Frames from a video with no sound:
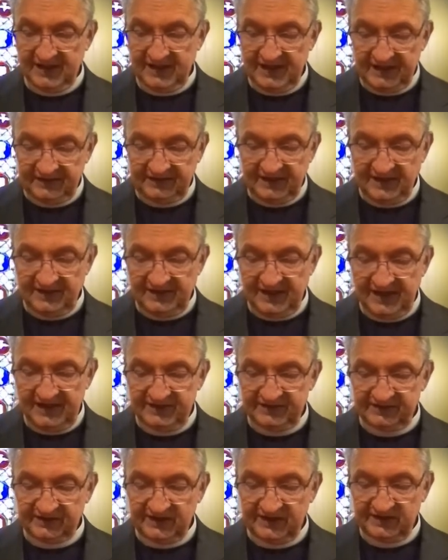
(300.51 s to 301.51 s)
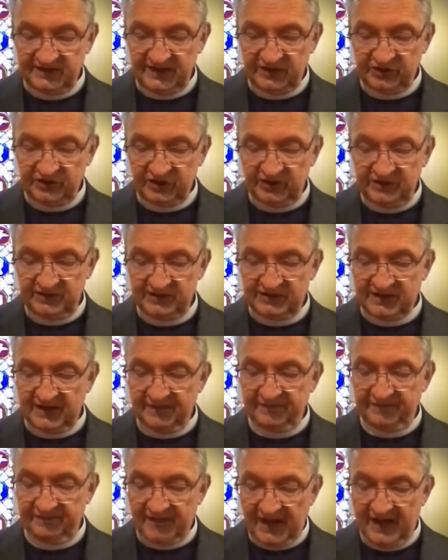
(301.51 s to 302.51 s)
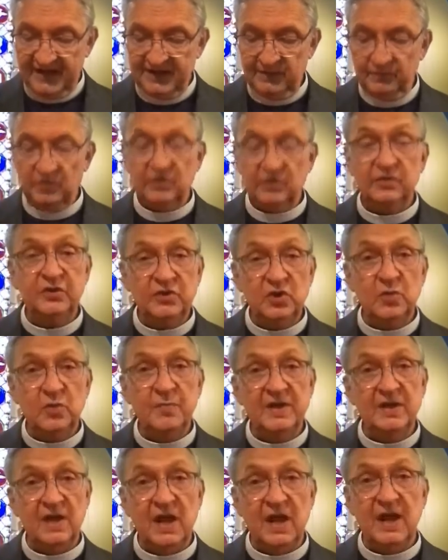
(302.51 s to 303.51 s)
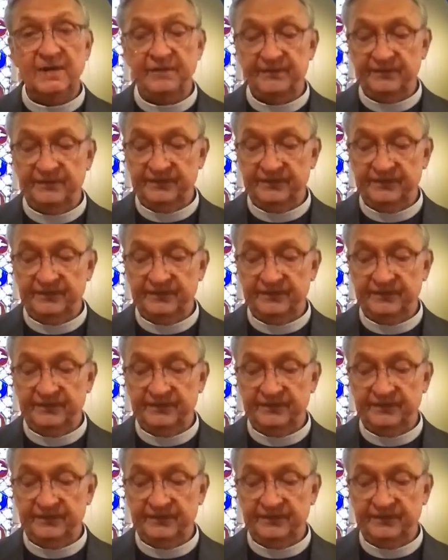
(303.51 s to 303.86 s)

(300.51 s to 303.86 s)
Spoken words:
It contains conditions of viable human life,